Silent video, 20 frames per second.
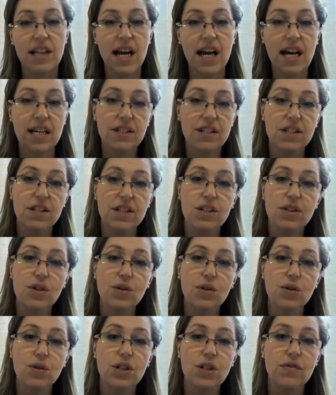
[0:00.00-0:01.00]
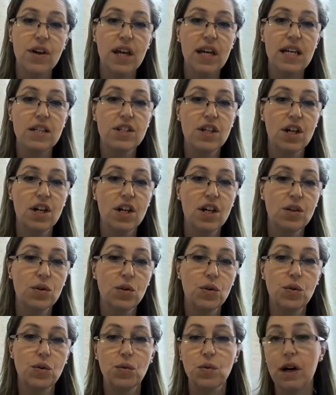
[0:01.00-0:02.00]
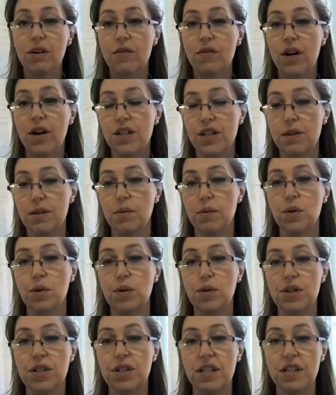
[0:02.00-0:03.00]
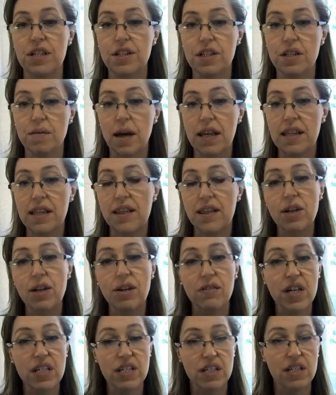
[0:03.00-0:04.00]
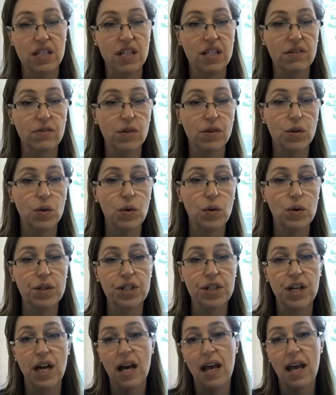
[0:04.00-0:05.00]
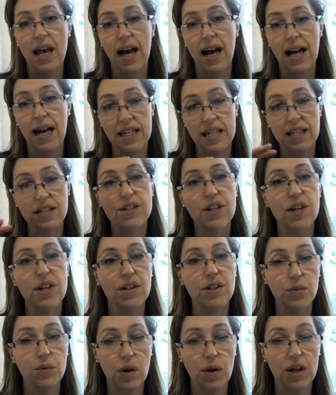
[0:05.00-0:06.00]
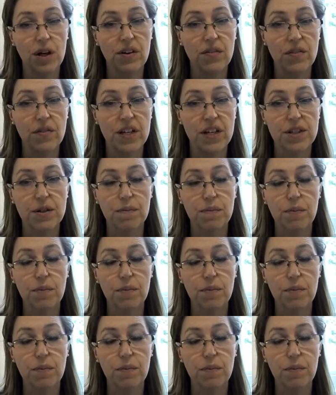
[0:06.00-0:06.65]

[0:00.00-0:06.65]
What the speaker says: So that's the sort of internal welfare support system. And then the university, of course, has an external welfare